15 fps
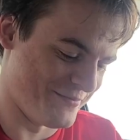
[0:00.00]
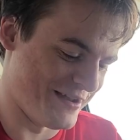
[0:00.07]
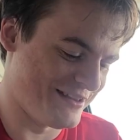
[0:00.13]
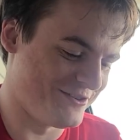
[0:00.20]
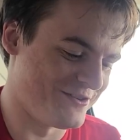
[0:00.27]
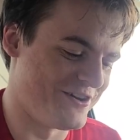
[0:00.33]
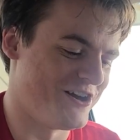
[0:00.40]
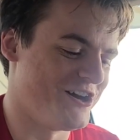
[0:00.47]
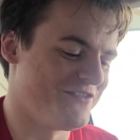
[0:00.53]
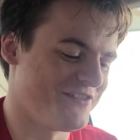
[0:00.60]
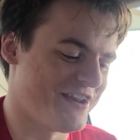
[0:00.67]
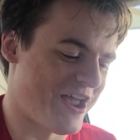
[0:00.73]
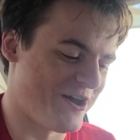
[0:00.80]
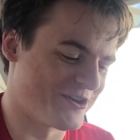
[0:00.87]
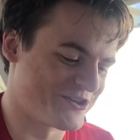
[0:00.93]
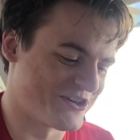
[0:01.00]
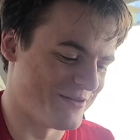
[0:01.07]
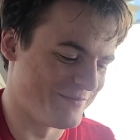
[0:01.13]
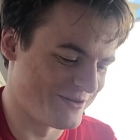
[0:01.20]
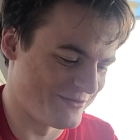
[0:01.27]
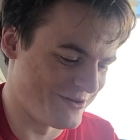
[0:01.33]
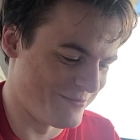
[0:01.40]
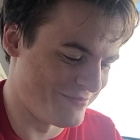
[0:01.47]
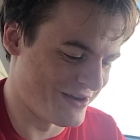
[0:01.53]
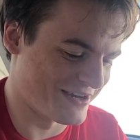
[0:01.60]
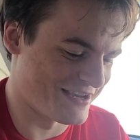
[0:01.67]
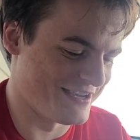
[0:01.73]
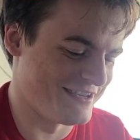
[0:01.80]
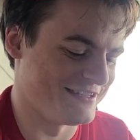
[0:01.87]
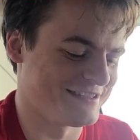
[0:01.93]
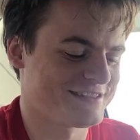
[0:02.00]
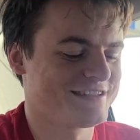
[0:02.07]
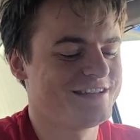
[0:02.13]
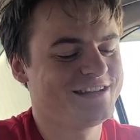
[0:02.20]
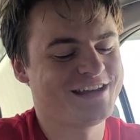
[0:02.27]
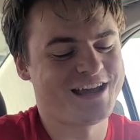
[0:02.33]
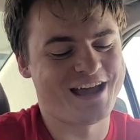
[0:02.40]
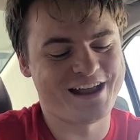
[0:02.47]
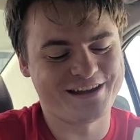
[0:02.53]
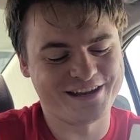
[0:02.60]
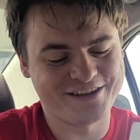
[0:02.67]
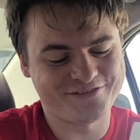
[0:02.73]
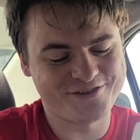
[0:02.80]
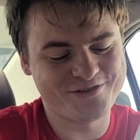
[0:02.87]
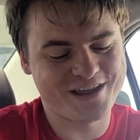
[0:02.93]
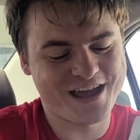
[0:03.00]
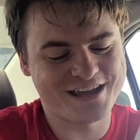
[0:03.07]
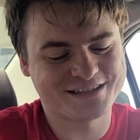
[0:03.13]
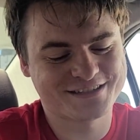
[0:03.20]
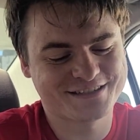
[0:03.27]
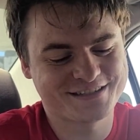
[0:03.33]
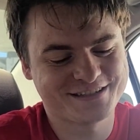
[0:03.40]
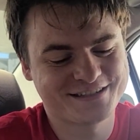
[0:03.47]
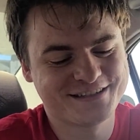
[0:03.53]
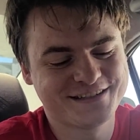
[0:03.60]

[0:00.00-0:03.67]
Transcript: on my little half an hour trip to a Buc-ee's? And if you guessed,